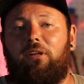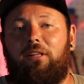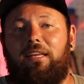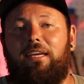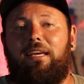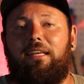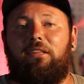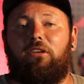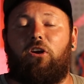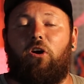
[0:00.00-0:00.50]

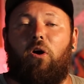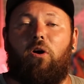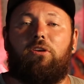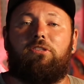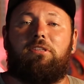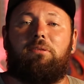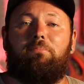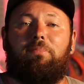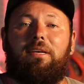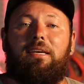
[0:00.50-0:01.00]
clean the
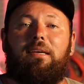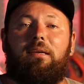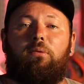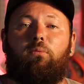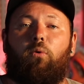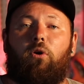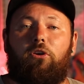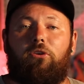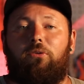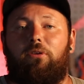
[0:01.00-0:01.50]
cars can be
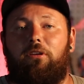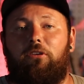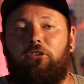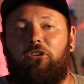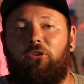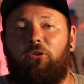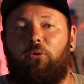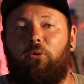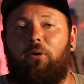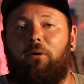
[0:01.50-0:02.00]
and what you can
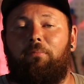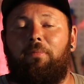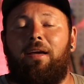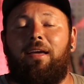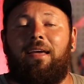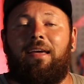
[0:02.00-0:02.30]
do to them,